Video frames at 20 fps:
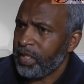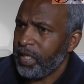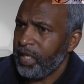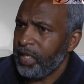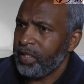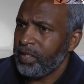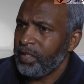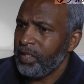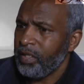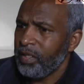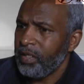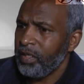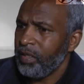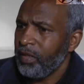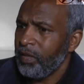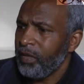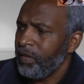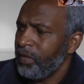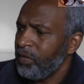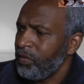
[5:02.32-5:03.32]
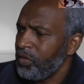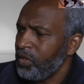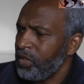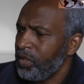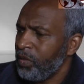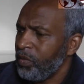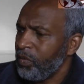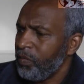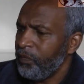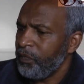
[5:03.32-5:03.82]
again. You
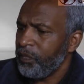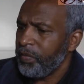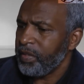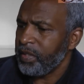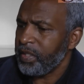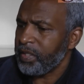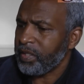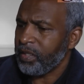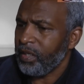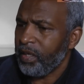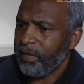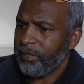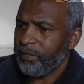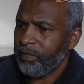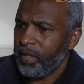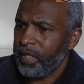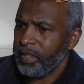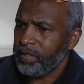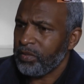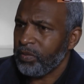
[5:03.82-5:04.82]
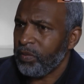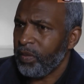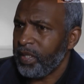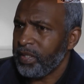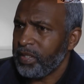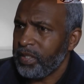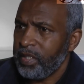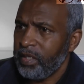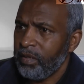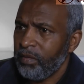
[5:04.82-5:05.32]
know, This guy fights
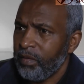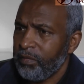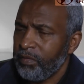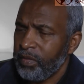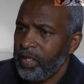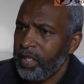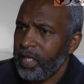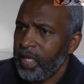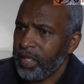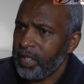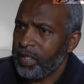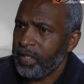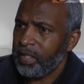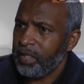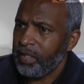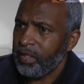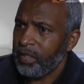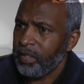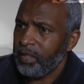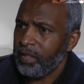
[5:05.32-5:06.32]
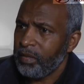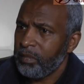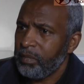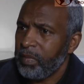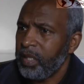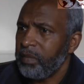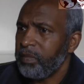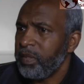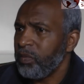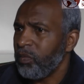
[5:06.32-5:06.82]
twice a year if you're lucky,
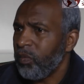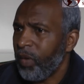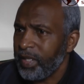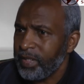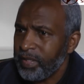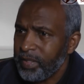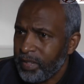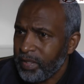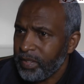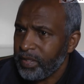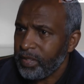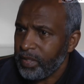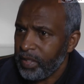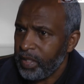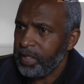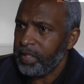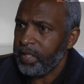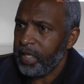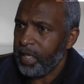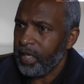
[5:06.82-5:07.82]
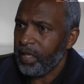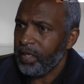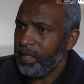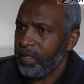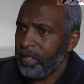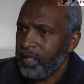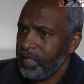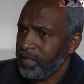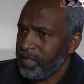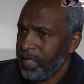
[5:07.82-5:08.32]
maybe once a year.
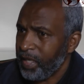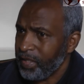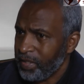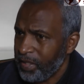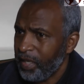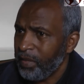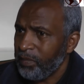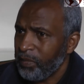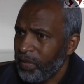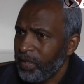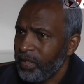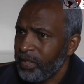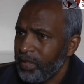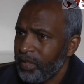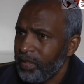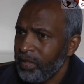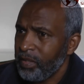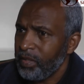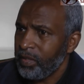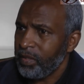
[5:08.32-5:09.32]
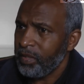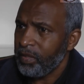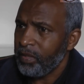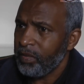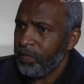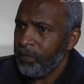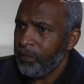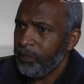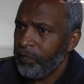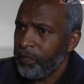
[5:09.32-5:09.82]
Is that a champion?
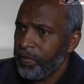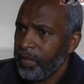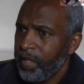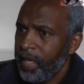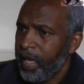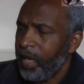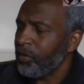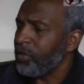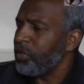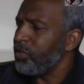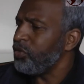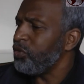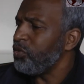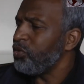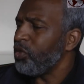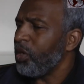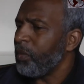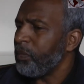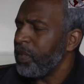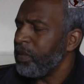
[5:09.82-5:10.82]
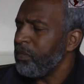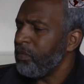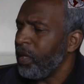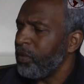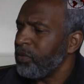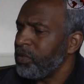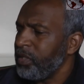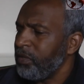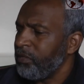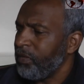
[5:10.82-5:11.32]
How can you not be
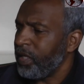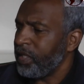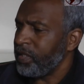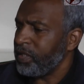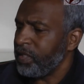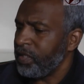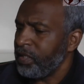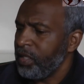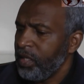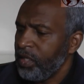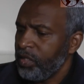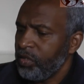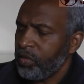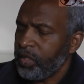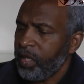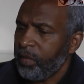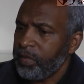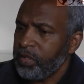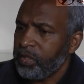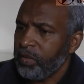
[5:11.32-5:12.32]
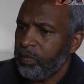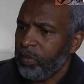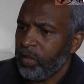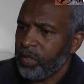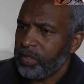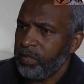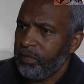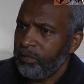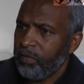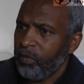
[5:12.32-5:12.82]
motivated? You come into
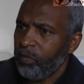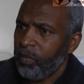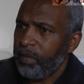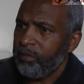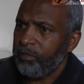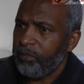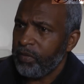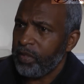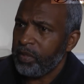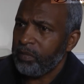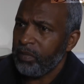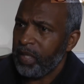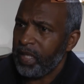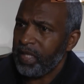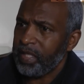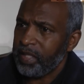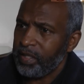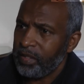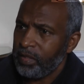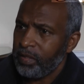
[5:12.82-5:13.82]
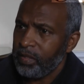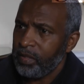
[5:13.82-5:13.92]
boxing for one thing, money.